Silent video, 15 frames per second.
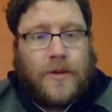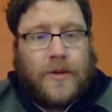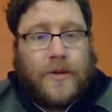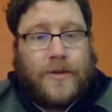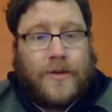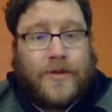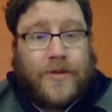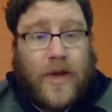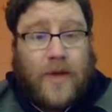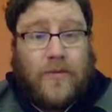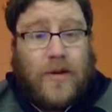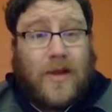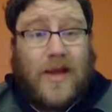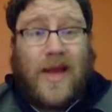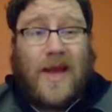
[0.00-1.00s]
So that
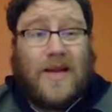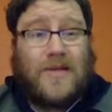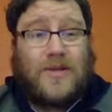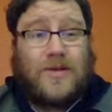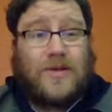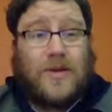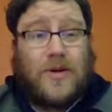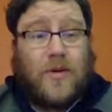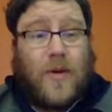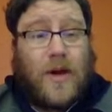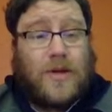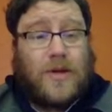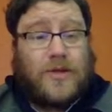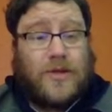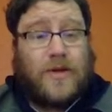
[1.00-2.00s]
really answers our
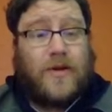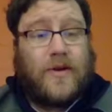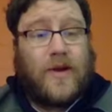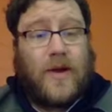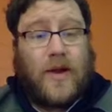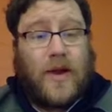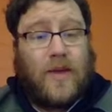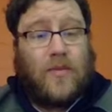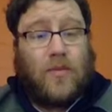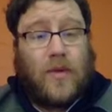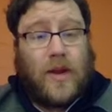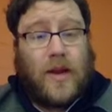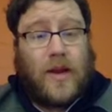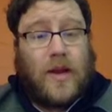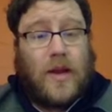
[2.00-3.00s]
question. You can keep
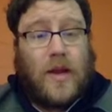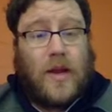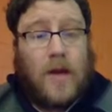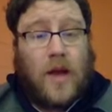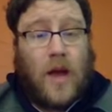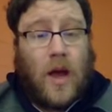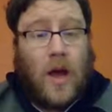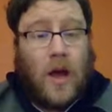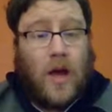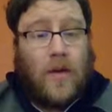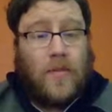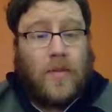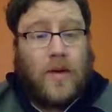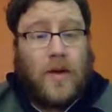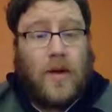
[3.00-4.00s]
reading
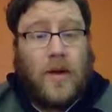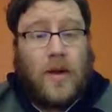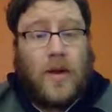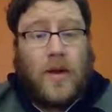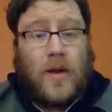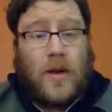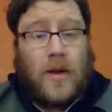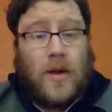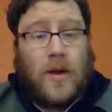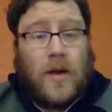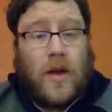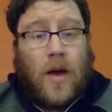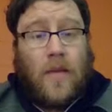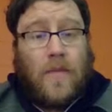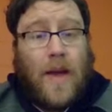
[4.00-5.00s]

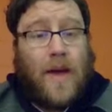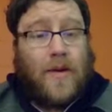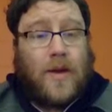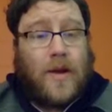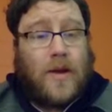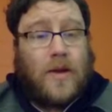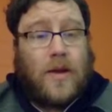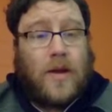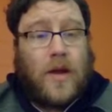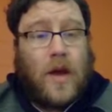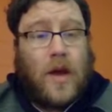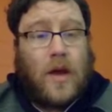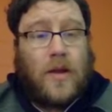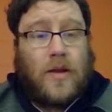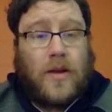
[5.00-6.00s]
about it.
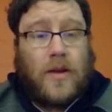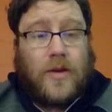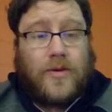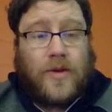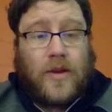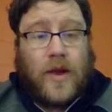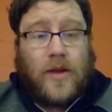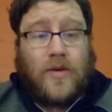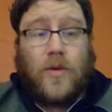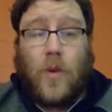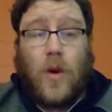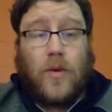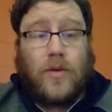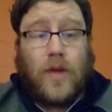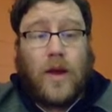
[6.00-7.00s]
There's a nice
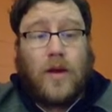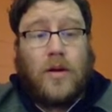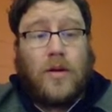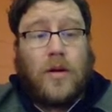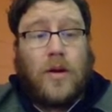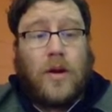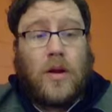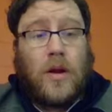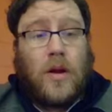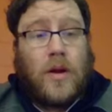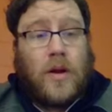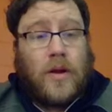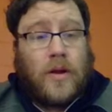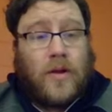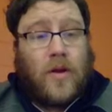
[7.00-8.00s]
quote there.
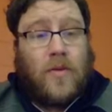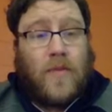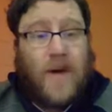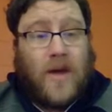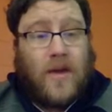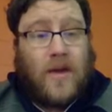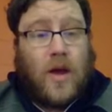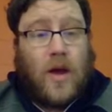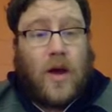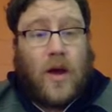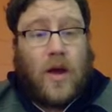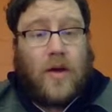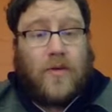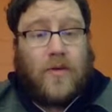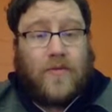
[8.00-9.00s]
No man
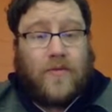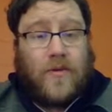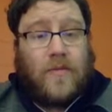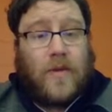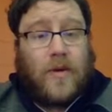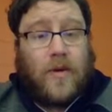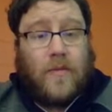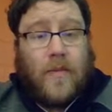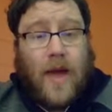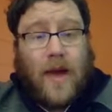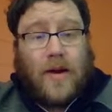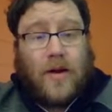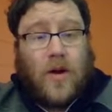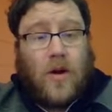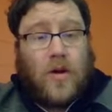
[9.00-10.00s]
from the
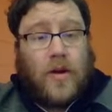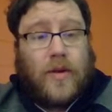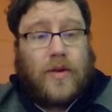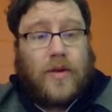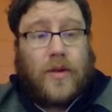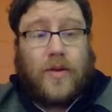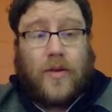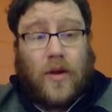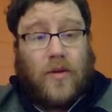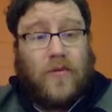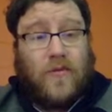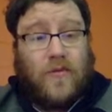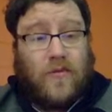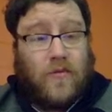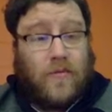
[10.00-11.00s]
Magna Carta. It says,
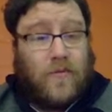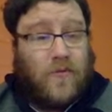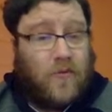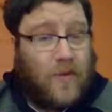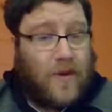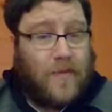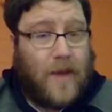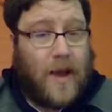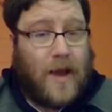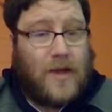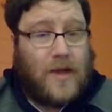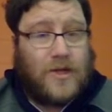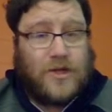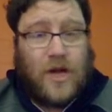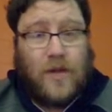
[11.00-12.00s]
"No free
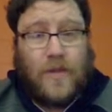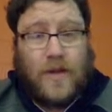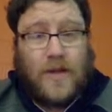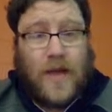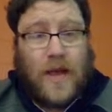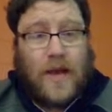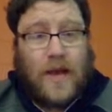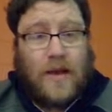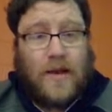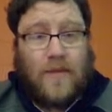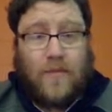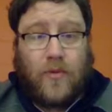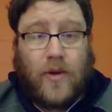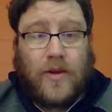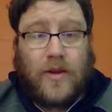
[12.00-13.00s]
man shall be taken,
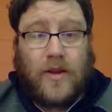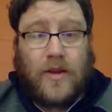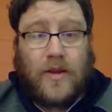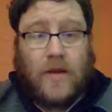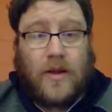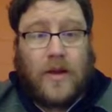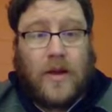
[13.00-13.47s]
imprisoned,